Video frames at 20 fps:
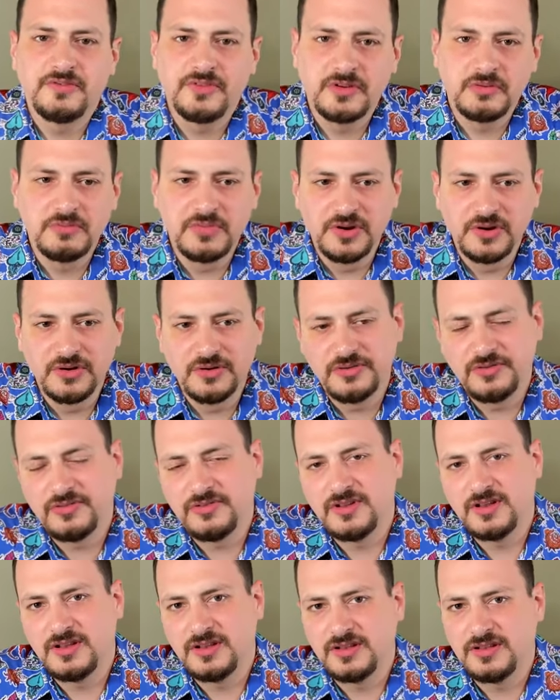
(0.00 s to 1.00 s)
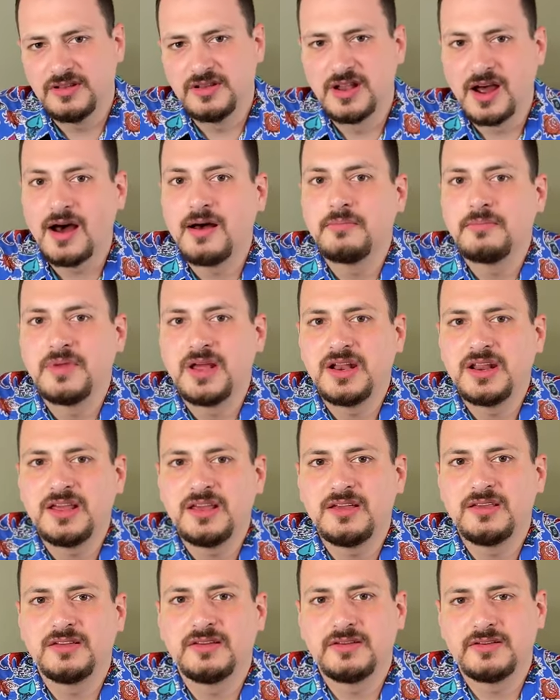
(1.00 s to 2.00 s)
the moose, and not
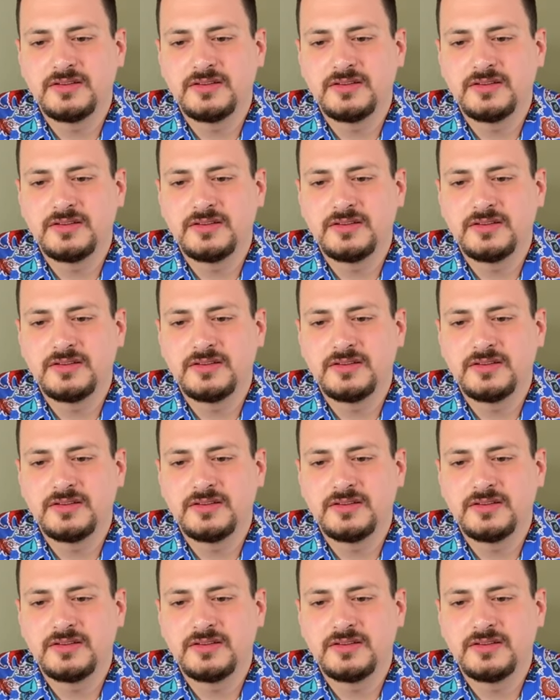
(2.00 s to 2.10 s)
many